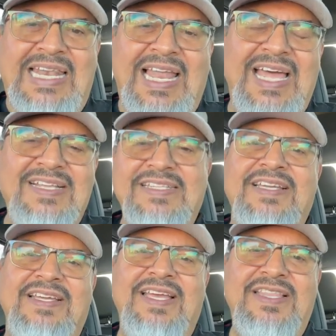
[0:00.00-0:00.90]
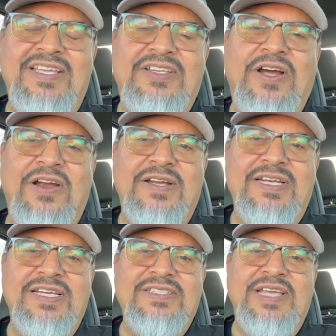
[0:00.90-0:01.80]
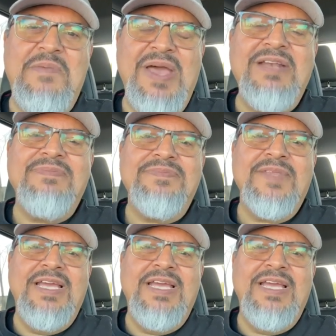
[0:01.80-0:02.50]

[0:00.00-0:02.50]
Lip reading: light in the darkness. Amen.